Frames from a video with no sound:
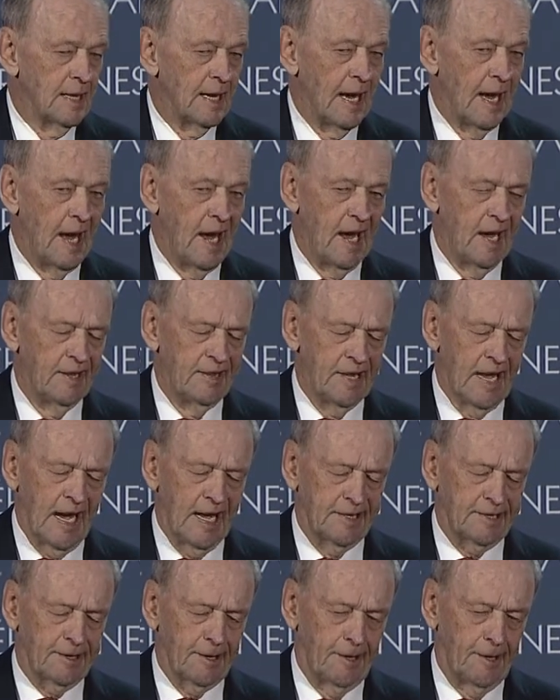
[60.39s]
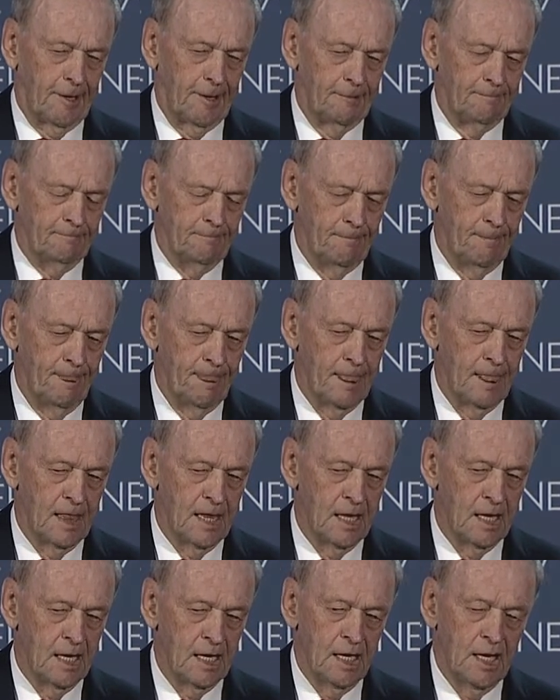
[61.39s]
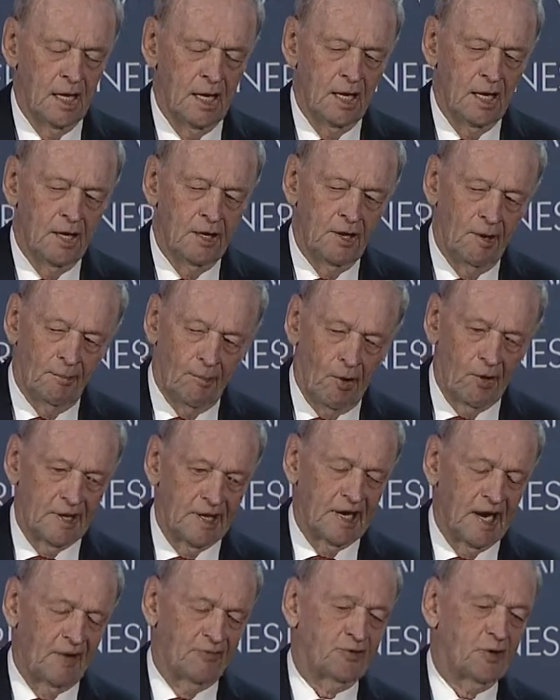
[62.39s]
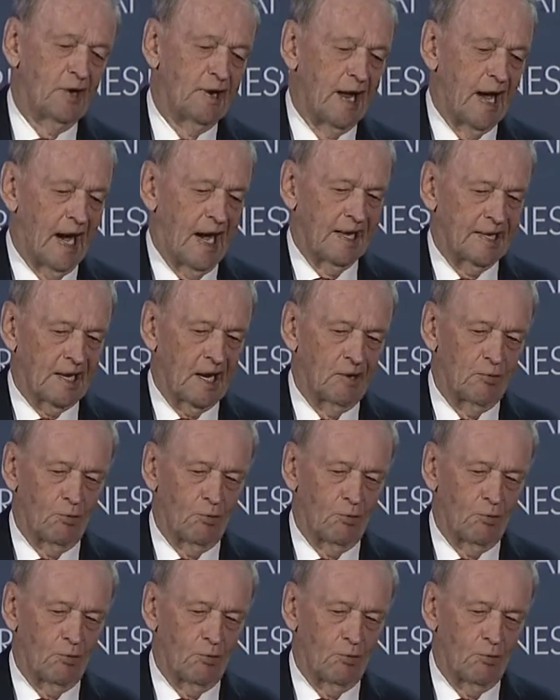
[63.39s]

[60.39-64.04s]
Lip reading: And that the morning after that, I